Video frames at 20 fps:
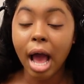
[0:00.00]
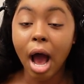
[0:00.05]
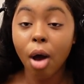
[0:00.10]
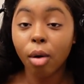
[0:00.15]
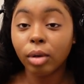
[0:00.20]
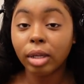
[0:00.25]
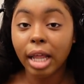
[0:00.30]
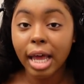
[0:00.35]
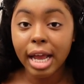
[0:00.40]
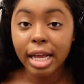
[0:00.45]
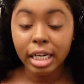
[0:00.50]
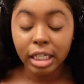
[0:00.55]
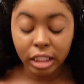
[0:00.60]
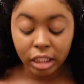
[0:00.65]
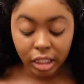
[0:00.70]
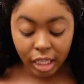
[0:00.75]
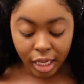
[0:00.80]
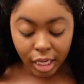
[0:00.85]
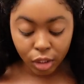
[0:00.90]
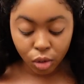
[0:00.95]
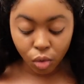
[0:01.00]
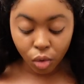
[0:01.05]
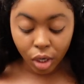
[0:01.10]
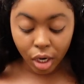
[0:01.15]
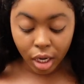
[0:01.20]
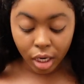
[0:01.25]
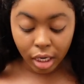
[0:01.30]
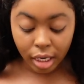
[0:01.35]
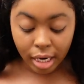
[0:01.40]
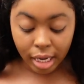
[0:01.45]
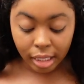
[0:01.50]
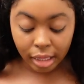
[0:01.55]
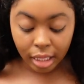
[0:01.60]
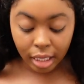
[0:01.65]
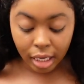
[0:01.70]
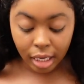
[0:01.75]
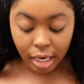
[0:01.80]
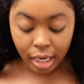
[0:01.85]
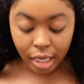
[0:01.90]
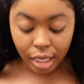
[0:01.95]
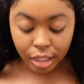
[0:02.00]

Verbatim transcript: outlandish things on the internet thinking that